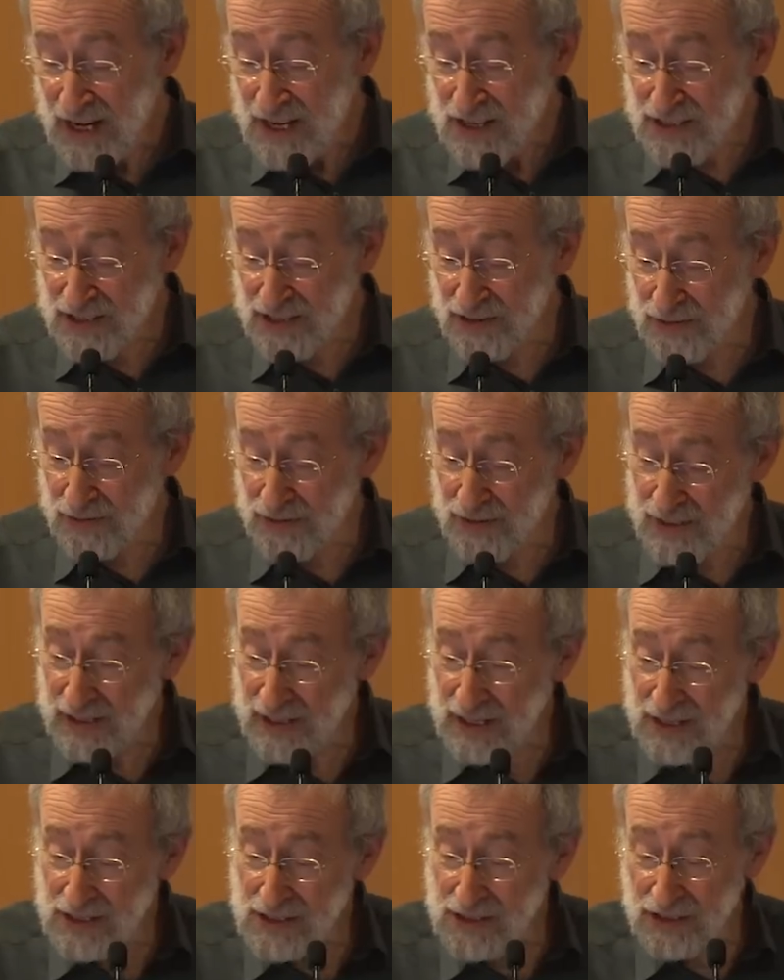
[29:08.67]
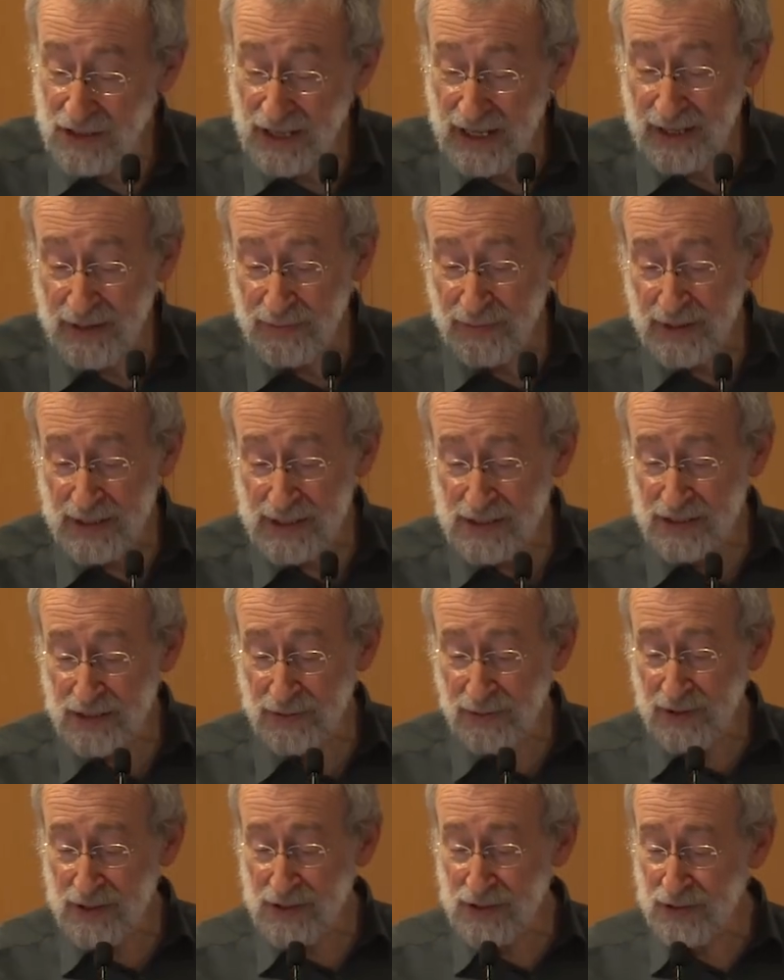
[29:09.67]
So here
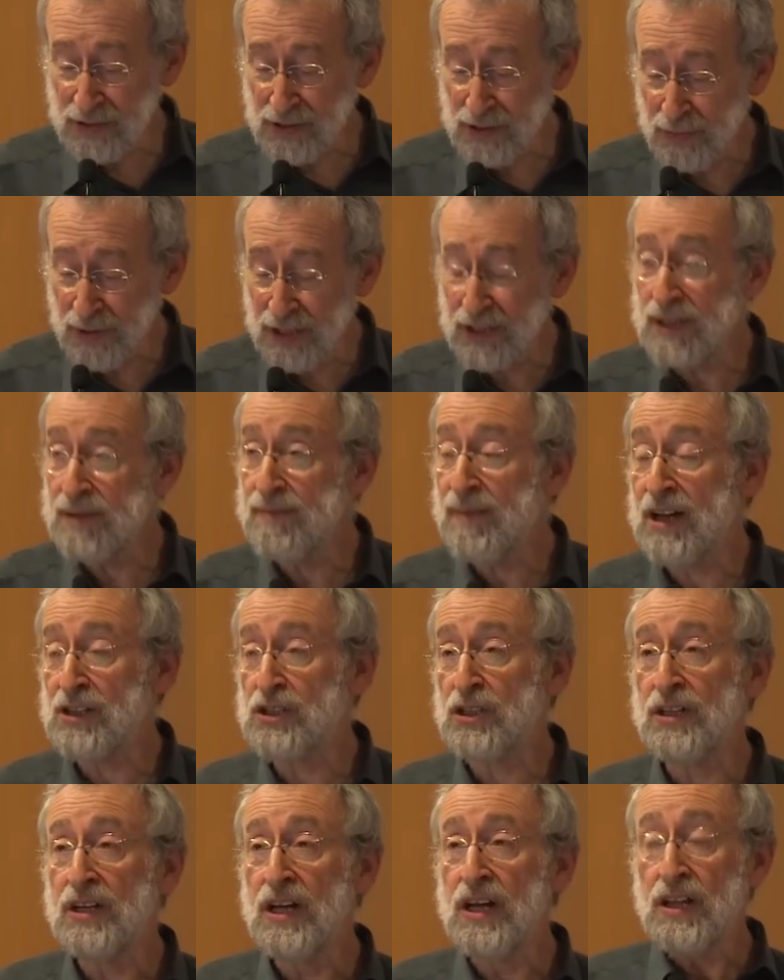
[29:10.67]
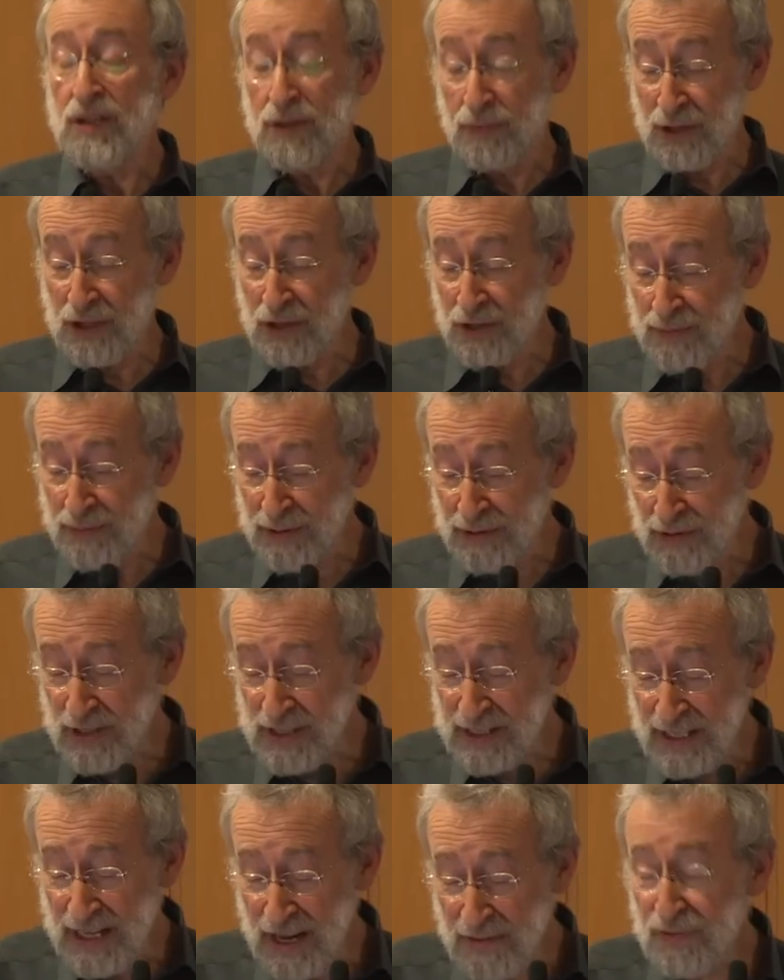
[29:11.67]
we can imagine that we're going to be
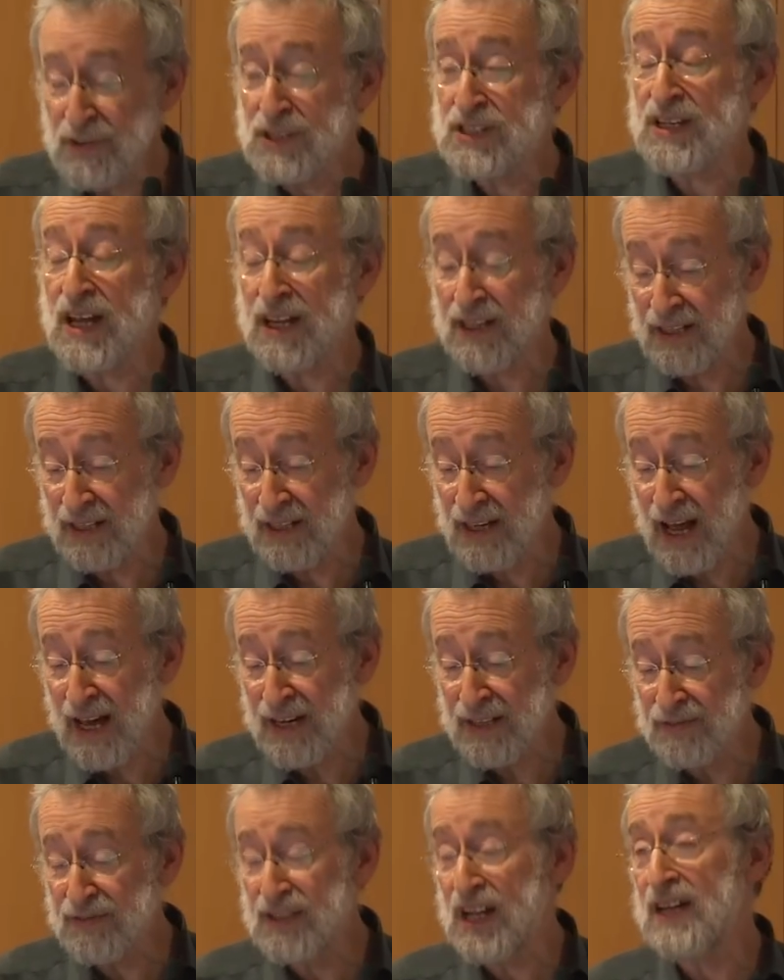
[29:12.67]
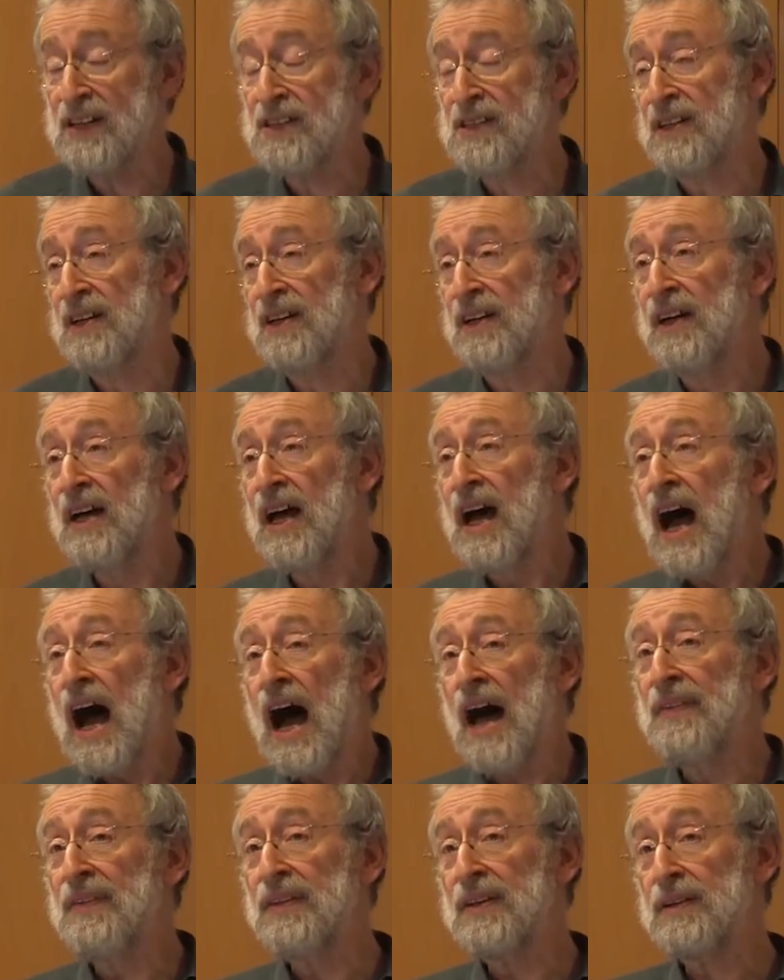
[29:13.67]
reading every second line of data
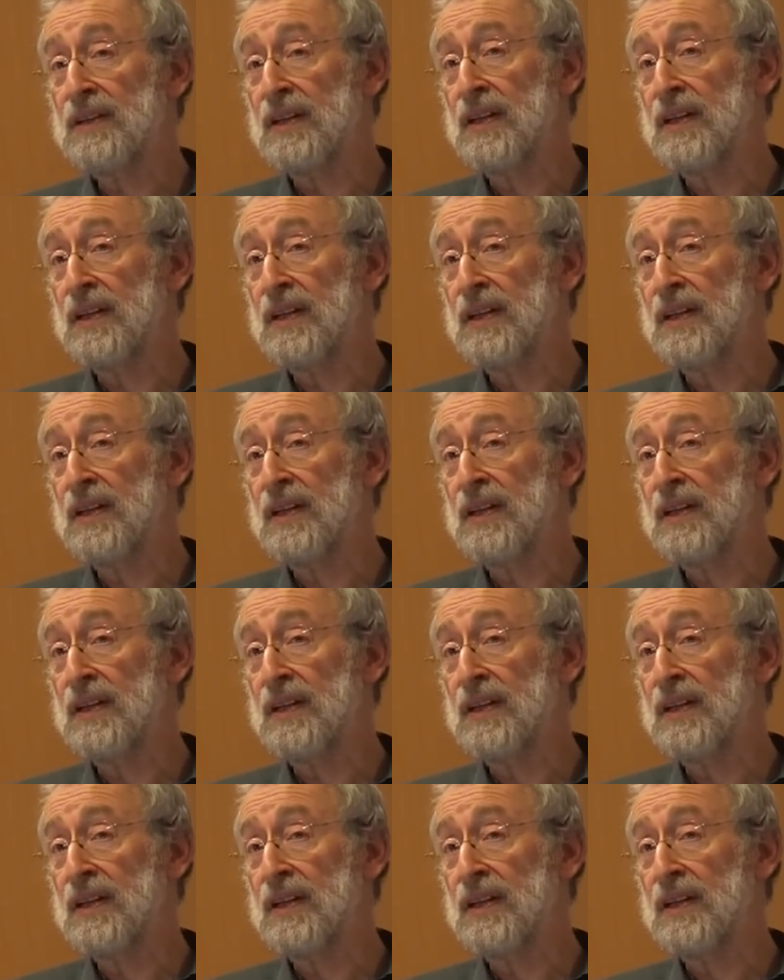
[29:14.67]
and